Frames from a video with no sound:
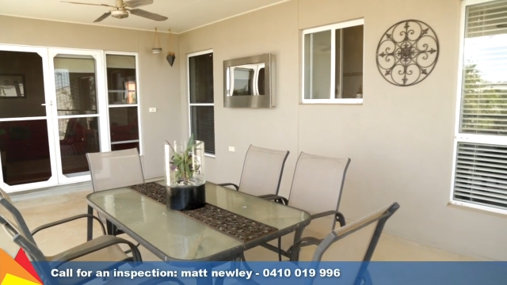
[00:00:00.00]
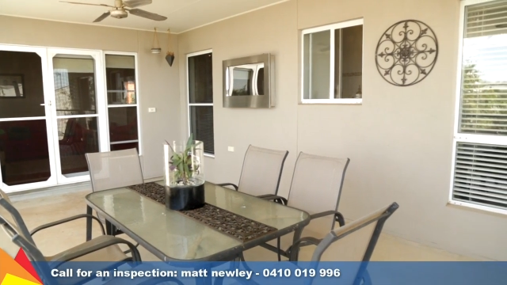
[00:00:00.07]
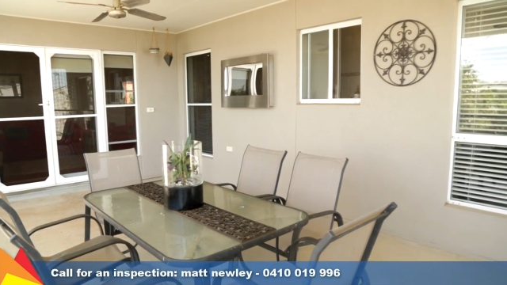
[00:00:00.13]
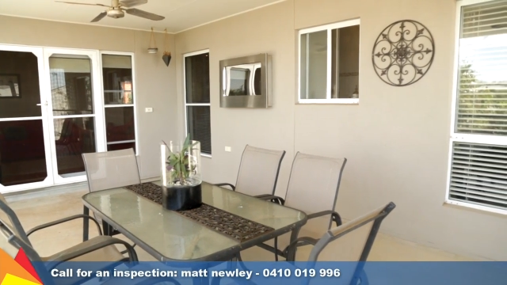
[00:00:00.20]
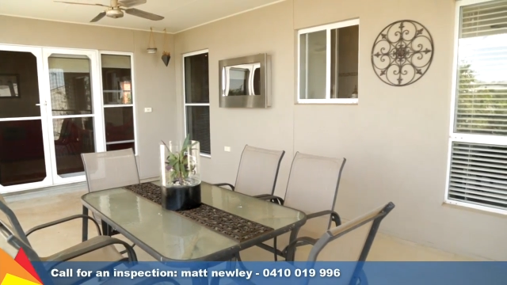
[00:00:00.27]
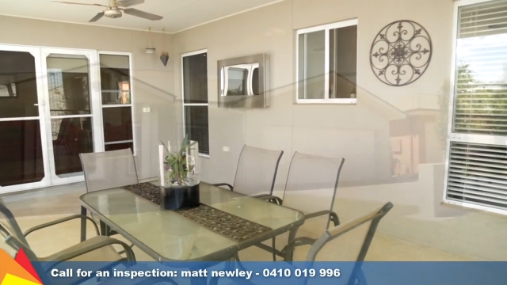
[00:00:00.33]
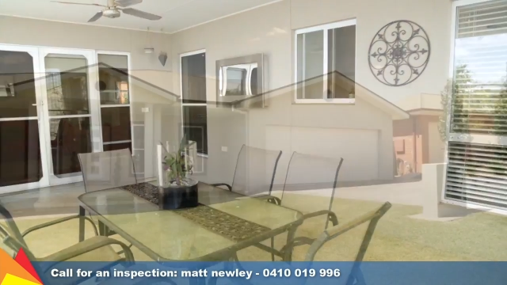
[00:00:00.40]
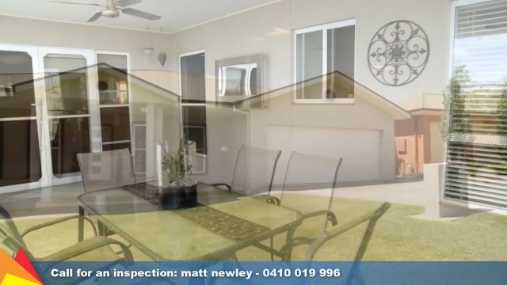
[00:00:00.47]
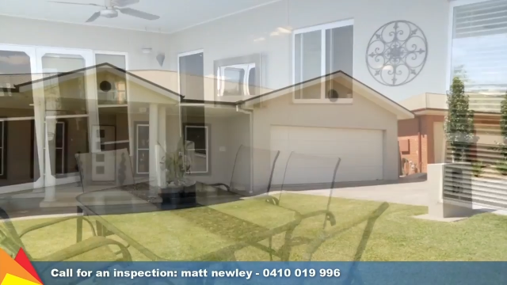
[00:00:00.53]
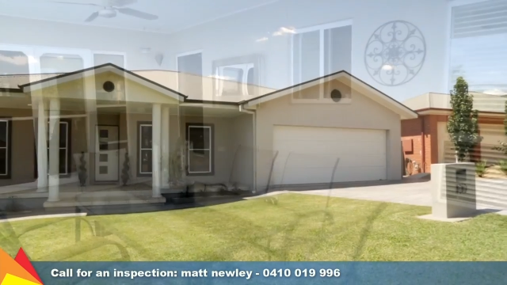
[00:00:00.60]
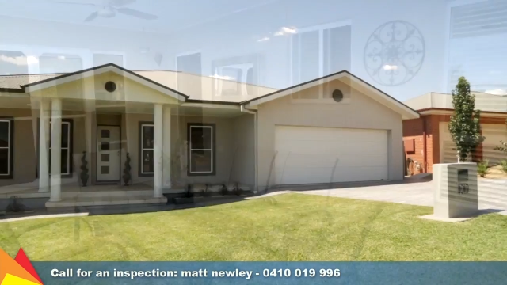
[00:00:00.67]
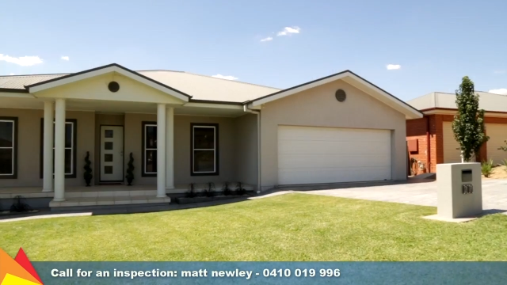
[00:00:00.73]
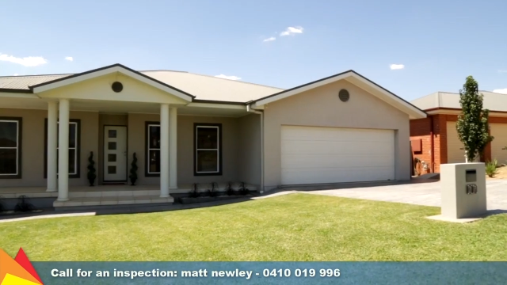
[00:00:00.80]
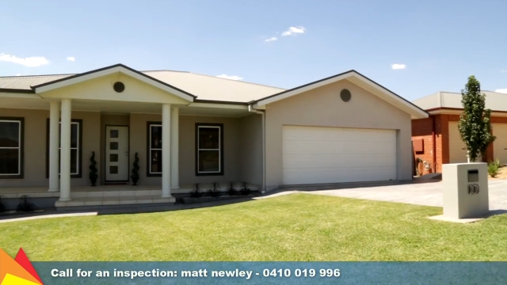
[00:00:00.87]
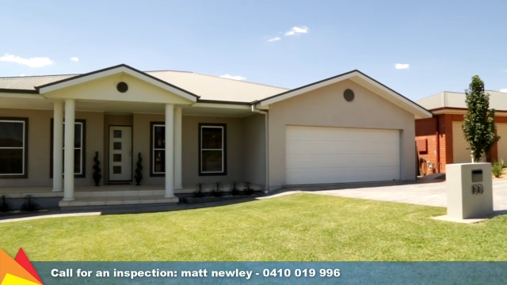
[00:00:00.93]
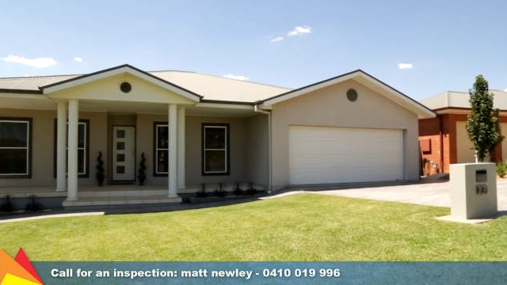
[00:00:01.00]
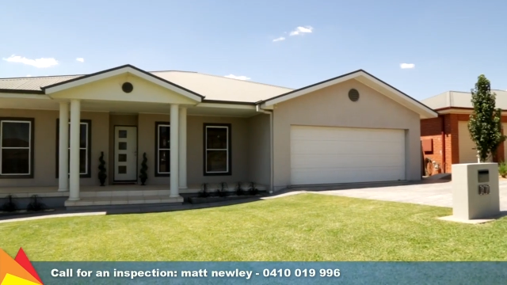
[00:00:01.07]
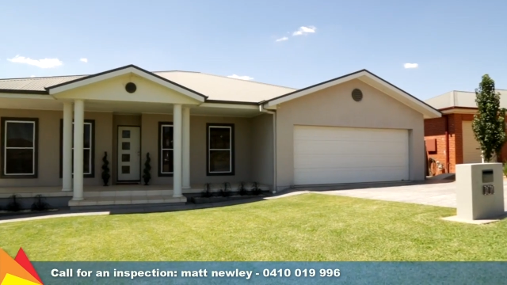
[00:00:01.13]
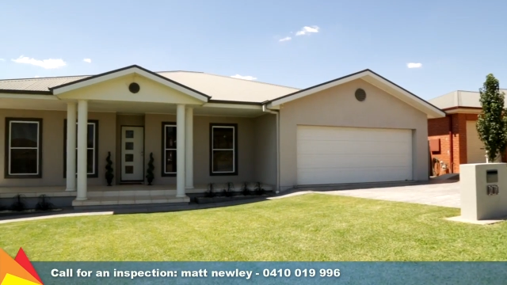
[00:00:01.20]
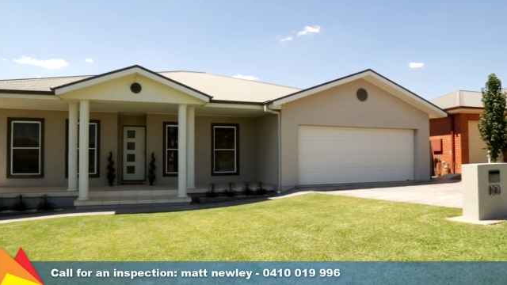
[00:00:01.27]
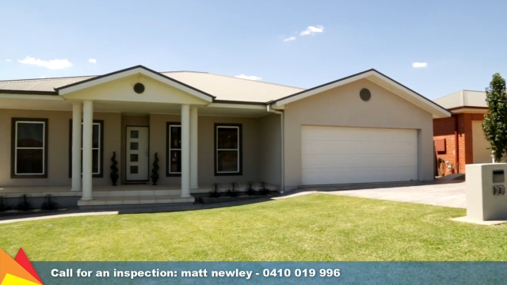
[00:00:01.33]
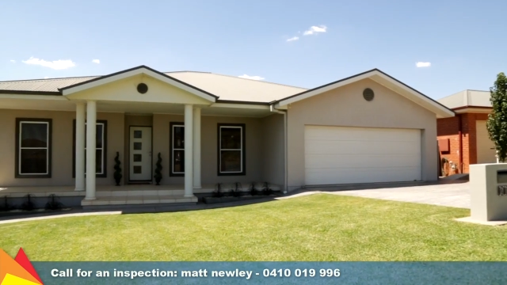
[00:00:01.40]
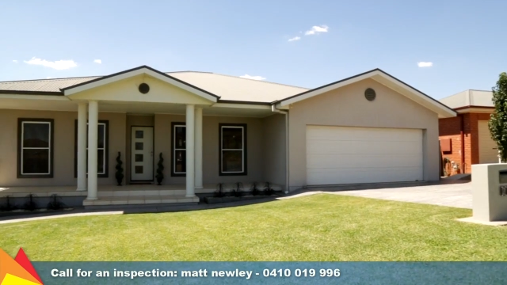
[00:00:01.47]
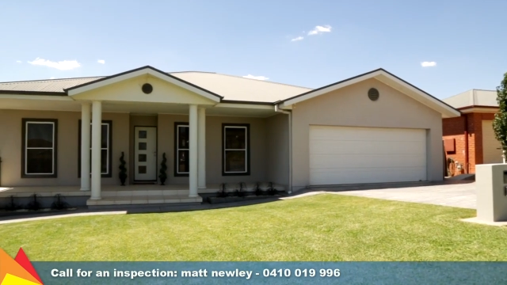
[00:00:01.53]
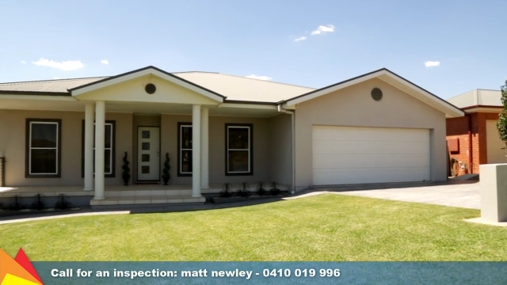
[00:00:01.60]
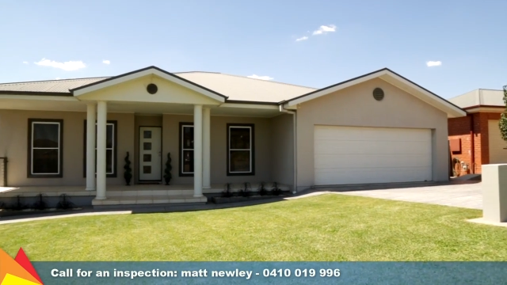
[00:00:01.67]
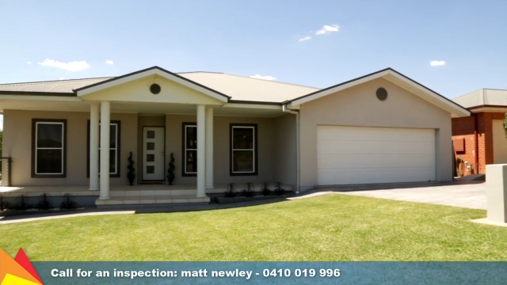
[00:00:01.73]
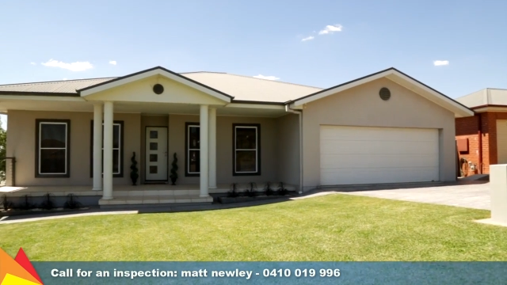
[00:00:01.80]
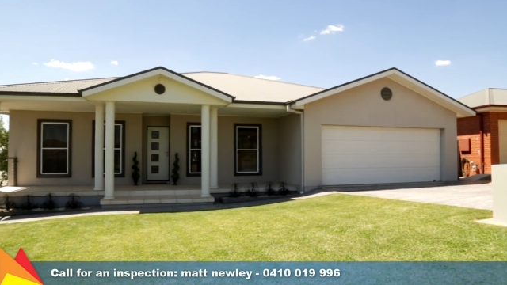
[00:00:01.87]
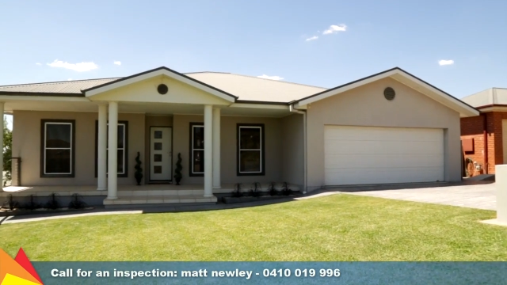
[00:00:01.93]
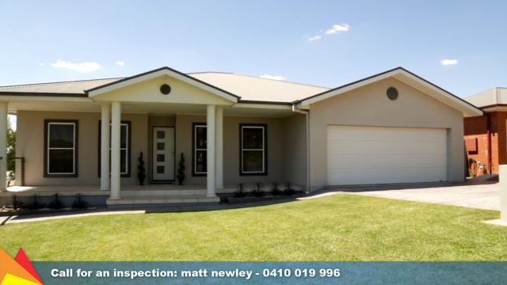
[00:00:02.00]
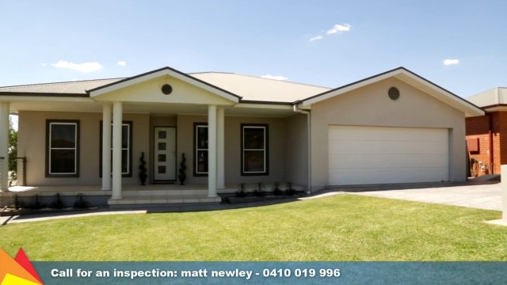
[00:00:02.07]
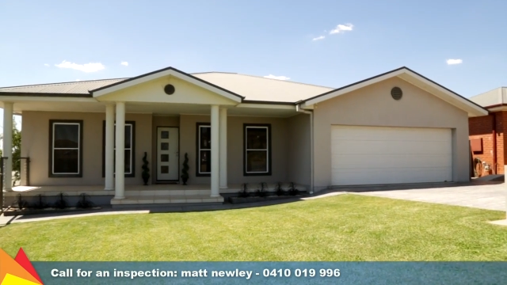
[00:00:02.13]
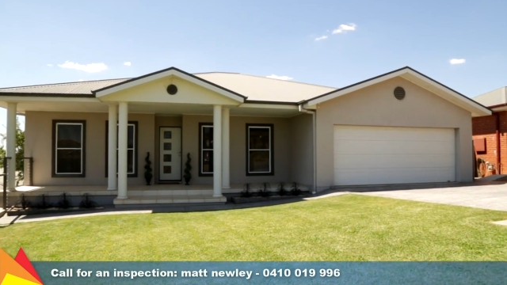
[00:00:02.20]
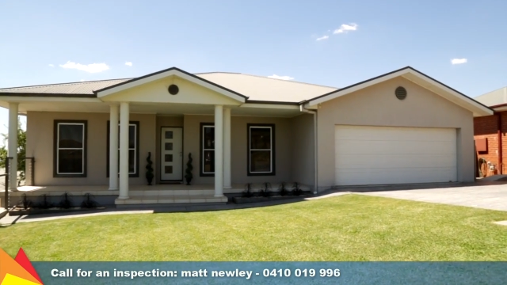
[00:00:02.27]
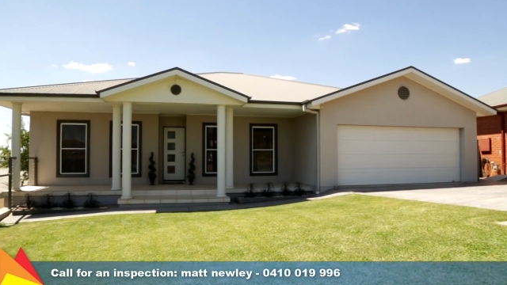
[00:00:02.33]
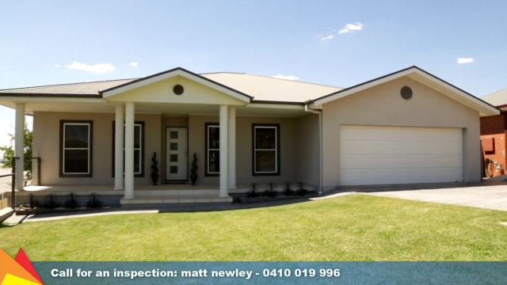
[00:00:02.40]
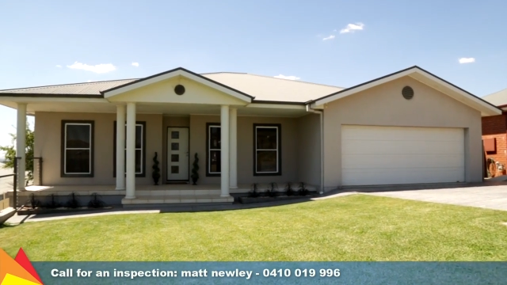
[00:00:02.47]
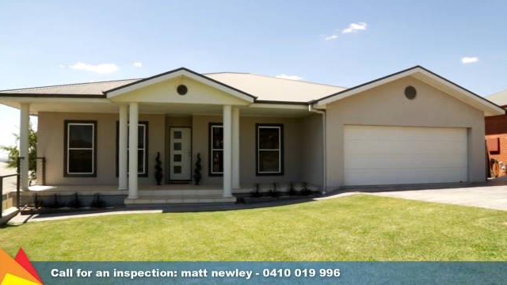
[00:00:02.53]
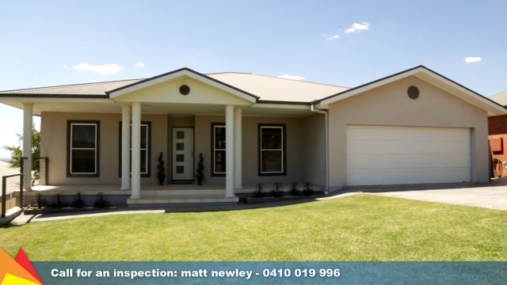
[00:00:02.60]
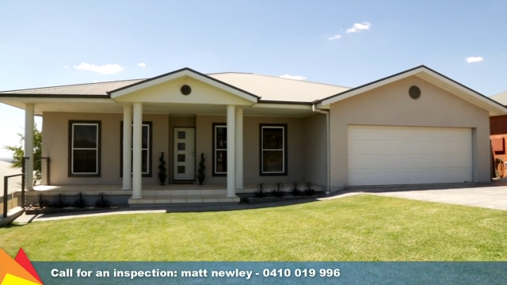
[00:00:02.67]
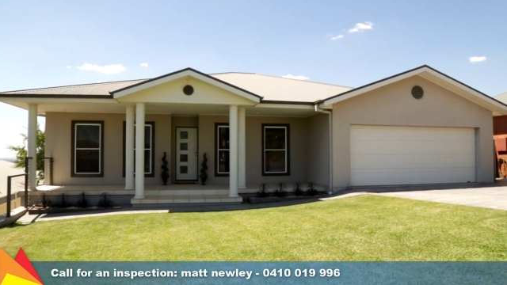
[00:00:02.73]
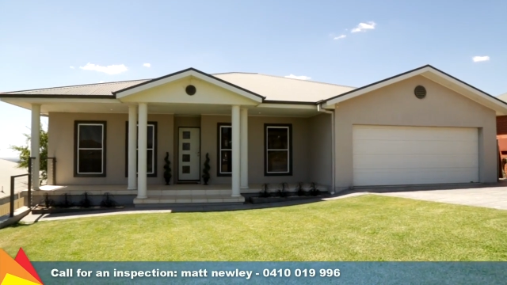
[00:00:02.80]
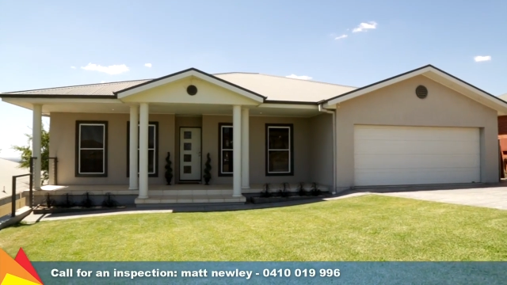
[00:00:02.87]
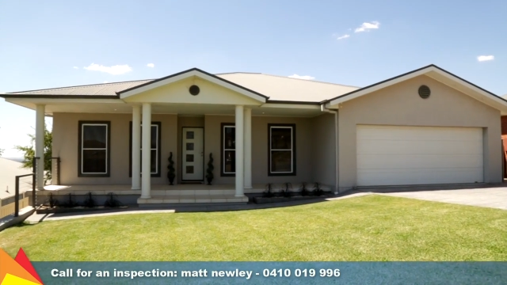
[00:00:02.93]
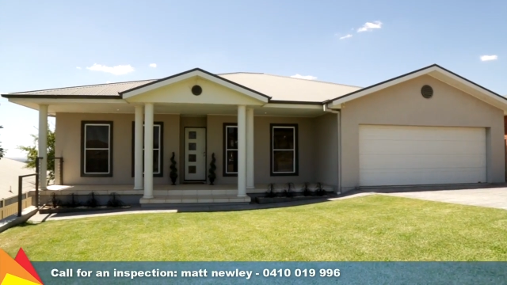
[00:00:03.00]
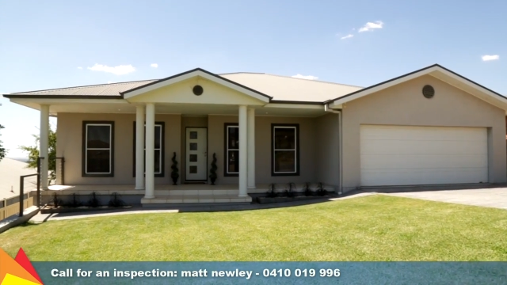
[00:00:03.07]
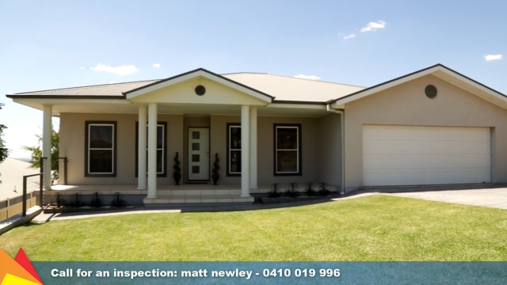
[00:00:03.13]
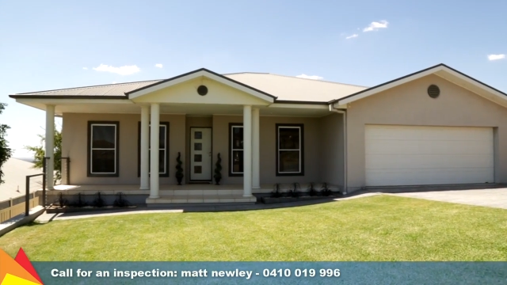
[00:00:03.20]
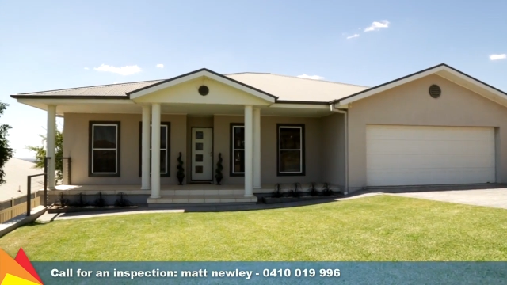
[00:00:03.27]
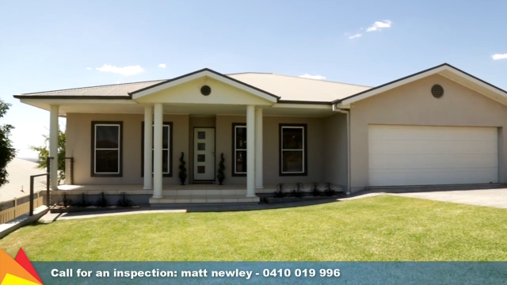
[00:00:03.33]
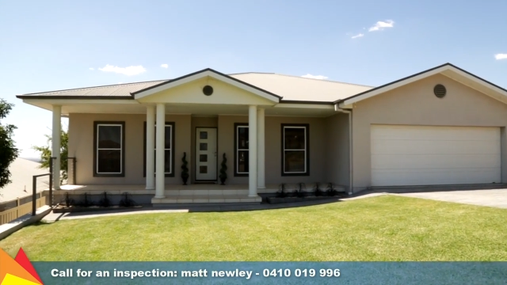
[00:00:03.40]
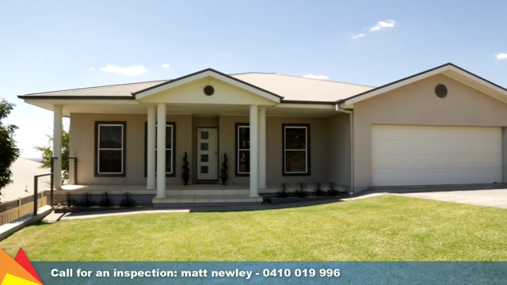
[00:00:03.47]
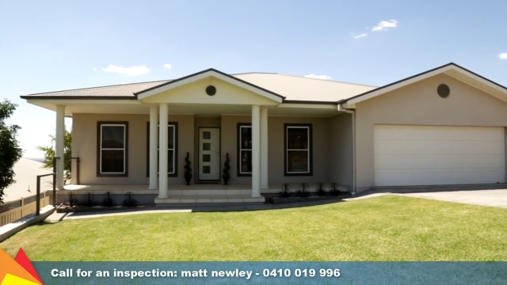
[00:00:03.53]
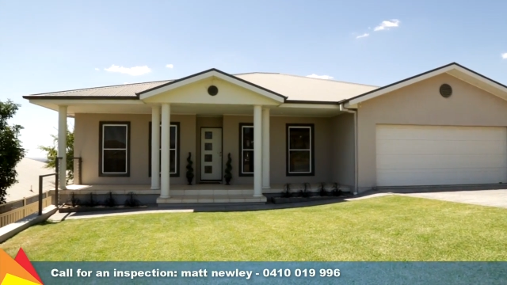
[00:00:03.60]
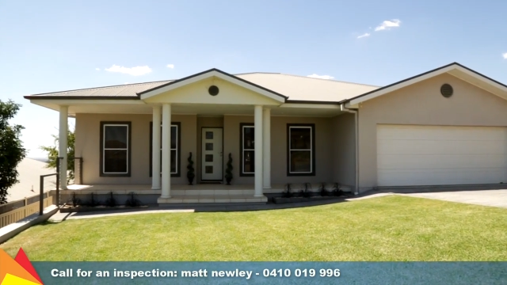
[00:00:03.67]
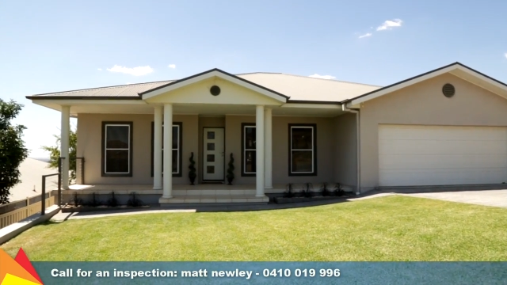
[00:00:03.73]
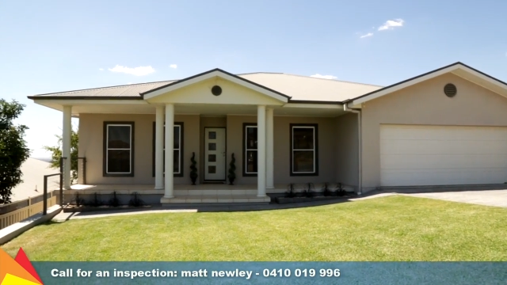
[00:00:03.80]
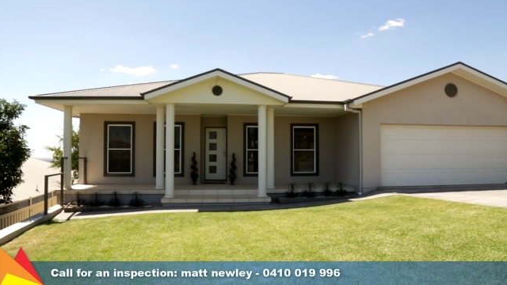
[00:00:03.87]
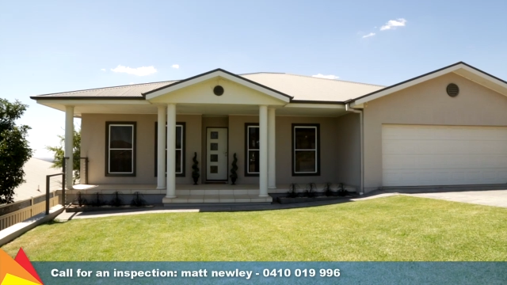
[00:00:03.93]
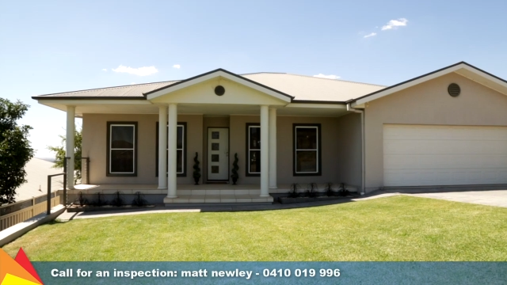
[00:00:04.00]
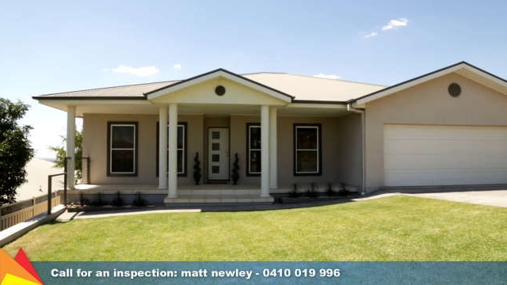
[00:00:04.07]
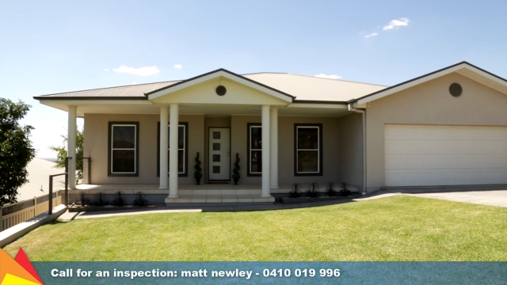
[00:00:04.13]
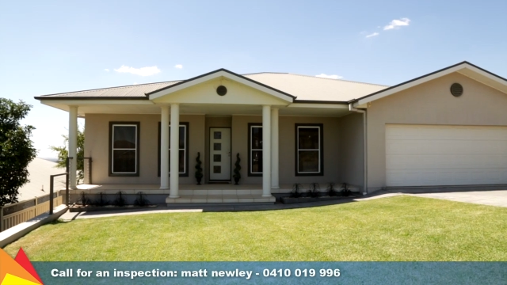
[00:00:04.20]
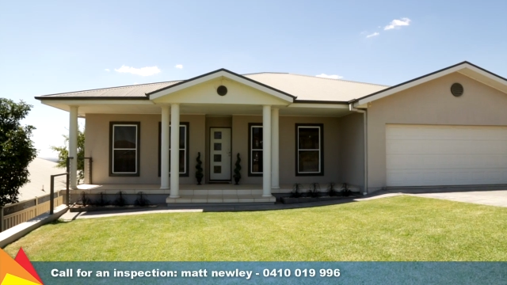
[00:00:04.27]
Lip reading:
Nobody's mouth can be seen.